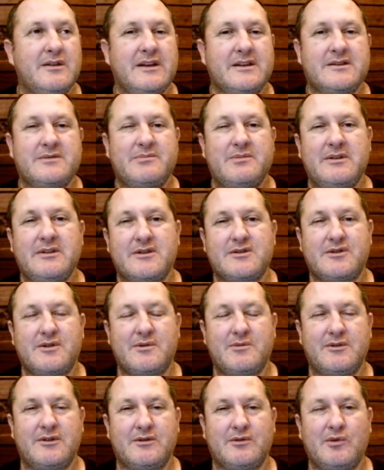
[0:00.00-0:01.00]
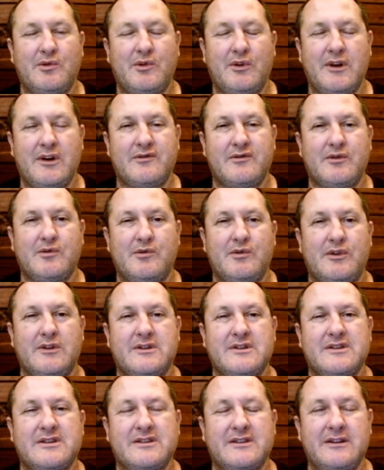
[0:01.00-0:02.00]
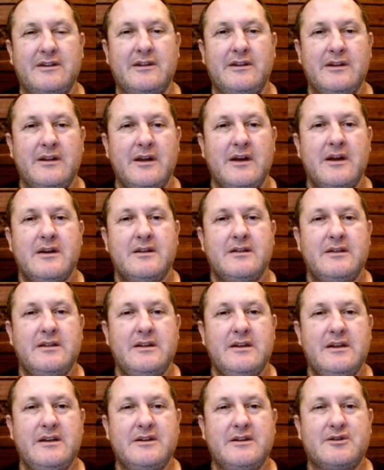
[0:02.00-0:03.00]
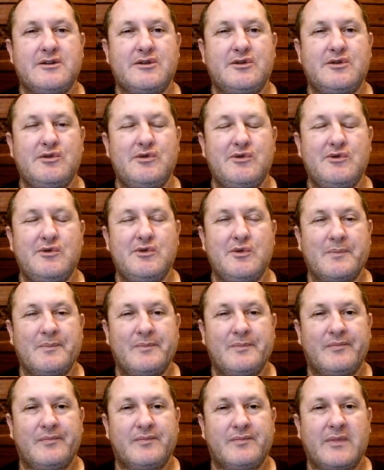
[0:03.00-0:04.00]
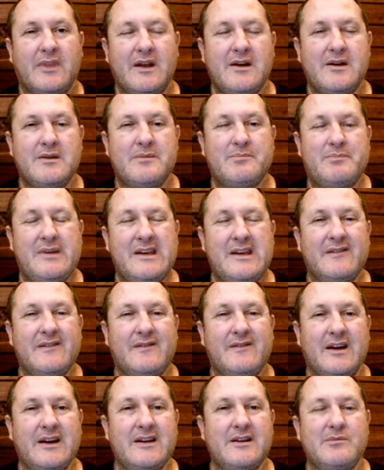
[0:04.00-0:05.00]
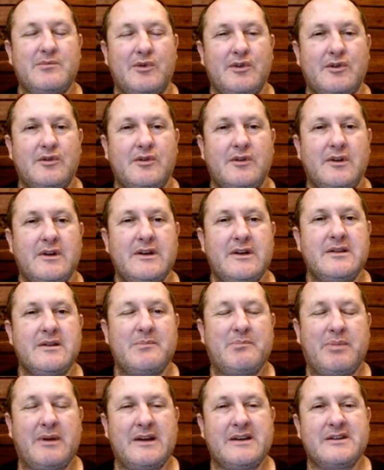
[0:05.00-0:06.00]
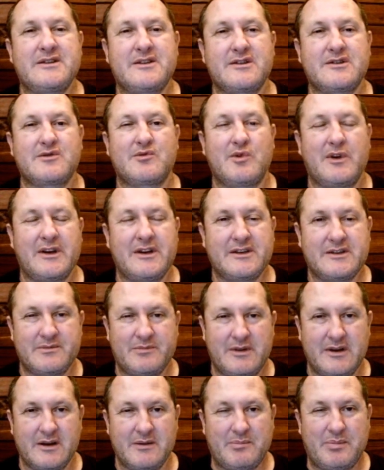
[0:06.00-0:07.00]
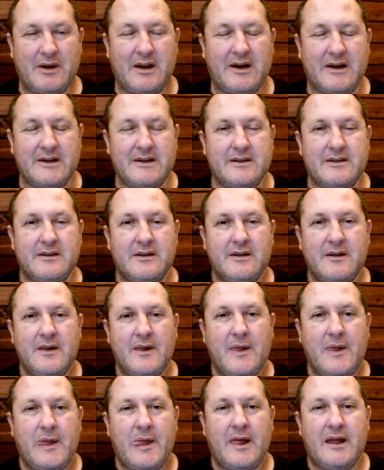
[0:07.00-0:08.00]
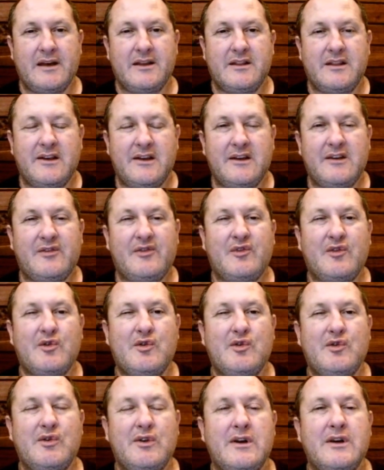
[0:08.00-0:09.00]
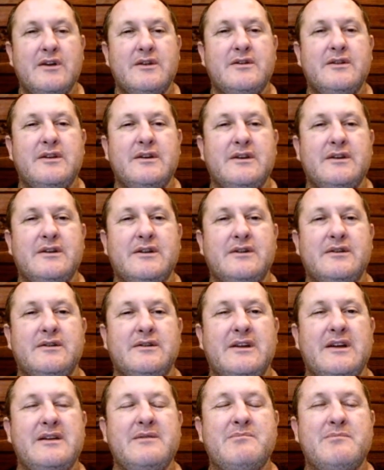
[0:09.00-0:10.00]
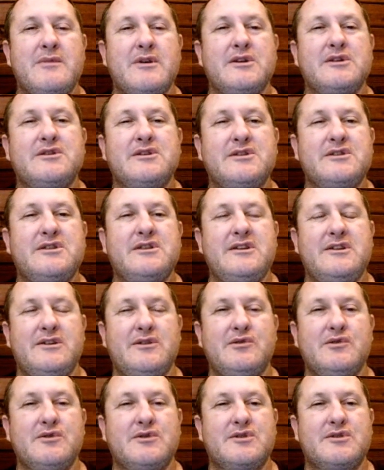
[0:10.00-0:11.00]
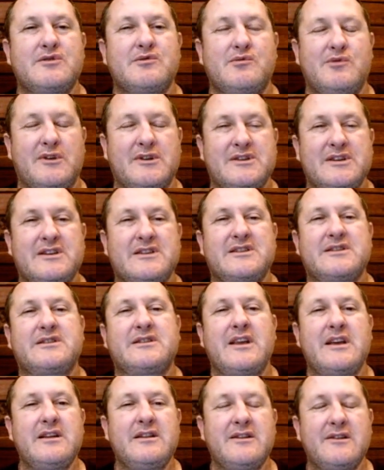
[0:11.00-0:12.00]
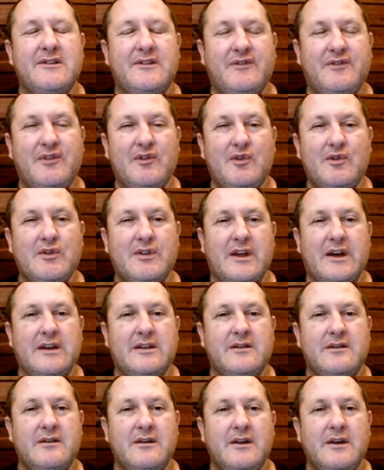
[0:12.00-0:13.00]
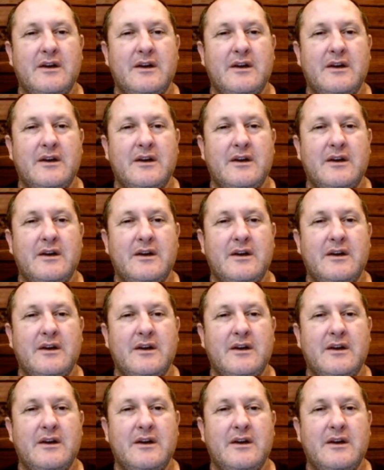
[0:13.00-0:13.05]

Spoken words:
that's been distributed all over the world still needs to be available in the places where it's being applied. And therefore, the emergency use was extended for that